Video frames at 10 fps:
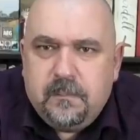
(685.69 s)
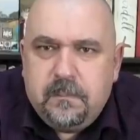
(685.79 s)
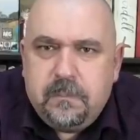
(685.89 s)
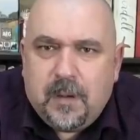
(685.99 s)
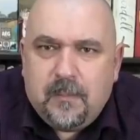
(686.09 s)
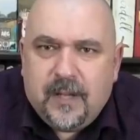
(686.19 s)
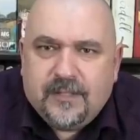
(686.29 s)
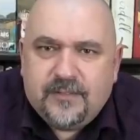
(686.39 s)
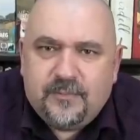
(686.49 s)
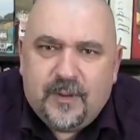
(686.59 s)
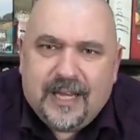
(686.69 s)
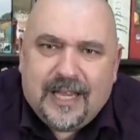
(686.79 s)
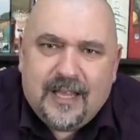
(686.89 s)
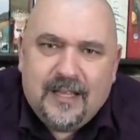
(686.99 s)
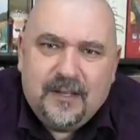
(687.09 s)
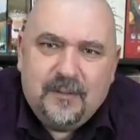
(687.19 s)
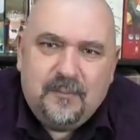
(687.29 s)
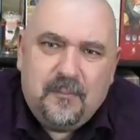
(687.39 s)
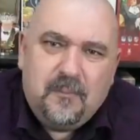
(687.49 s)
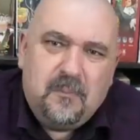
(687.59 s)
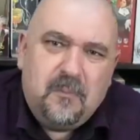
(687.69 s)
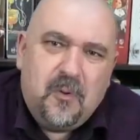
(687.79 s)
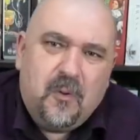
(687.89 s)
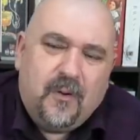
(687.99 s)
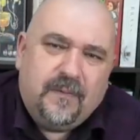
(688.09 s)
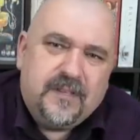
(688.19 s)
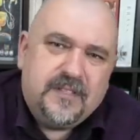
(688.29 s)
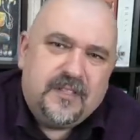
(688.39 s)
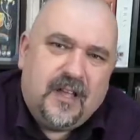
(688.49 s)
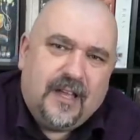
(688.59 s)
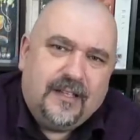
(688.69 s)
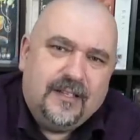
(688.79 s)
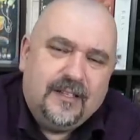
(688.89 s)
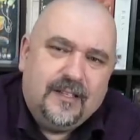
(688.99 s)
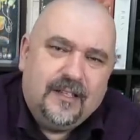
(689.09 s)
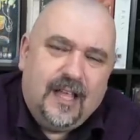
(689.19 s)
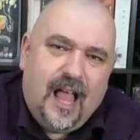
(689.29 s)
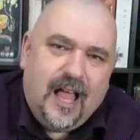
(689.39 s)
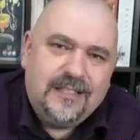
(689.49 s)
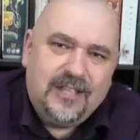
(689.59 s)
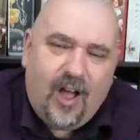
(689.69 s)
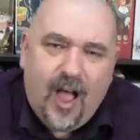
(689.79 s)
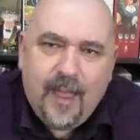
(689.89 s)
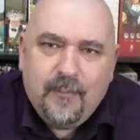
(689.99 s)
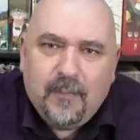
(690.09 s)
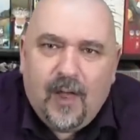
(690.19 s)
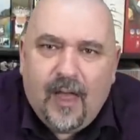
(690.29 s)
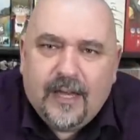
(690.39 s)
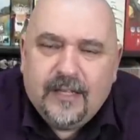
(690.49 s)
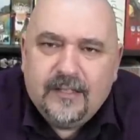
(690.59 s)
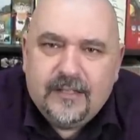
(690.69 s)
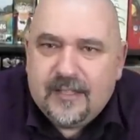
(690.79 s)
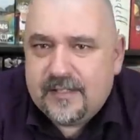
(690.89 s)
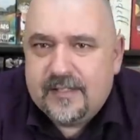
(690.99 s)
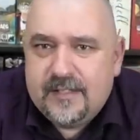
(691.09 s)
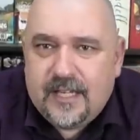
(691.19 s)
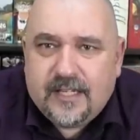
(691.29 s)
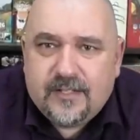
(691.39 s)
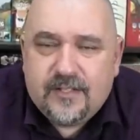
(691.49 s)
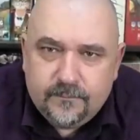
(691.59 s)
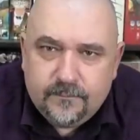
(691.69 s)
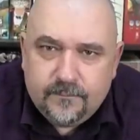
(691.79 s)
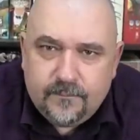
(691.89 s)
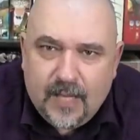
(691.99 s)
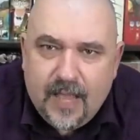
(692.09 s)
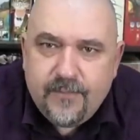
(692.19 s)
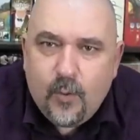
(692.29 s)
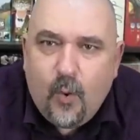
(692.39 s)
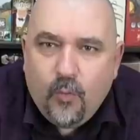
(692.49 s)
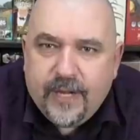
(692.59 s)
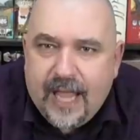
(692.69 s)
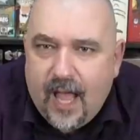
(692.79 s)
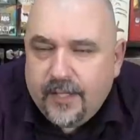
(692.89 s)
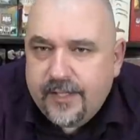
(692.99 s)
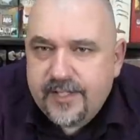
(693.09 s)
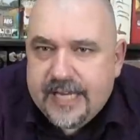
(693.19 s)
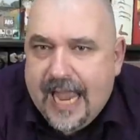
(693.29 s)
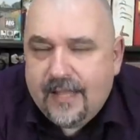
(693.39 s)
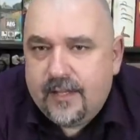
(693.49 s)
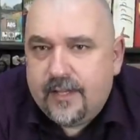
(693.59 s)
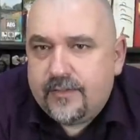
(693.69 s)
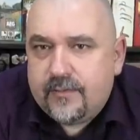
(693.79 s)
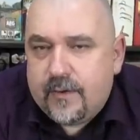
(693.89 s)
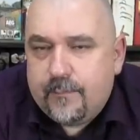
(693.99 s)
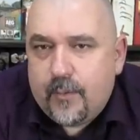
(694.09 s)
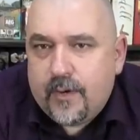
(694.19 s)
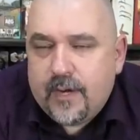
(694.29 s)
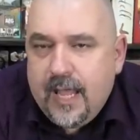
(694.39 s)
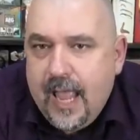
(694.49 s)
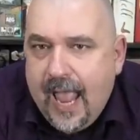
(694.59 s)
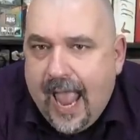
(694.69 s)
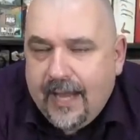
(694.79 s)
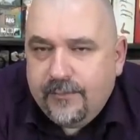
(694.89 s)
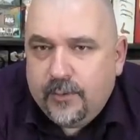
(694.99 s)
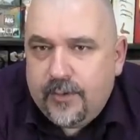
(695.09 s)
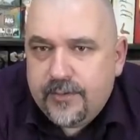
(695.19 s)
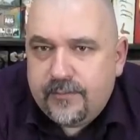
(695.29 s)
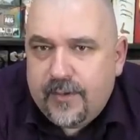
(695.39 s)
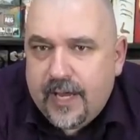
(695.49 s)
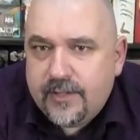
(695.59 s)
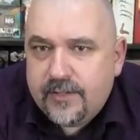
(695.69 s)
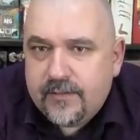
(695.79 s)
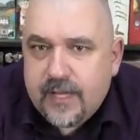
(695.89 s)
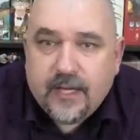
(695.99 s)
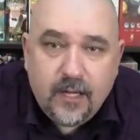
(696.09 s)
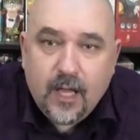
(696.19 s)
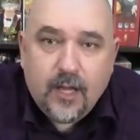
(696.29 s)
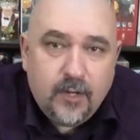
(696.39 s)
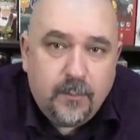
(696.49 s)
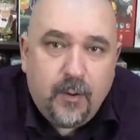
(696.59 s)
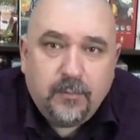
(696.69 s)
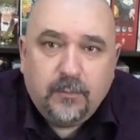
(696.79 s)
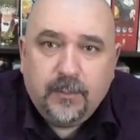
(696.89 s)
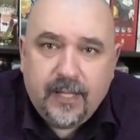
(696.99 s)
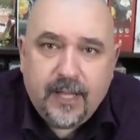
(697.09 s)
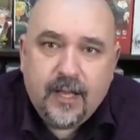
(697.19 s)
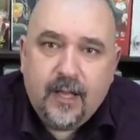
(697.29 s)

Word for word: But it's really more on the side a timeline doesn't teach. If you already understand the history of Britain and of all those invasions, then you'll probably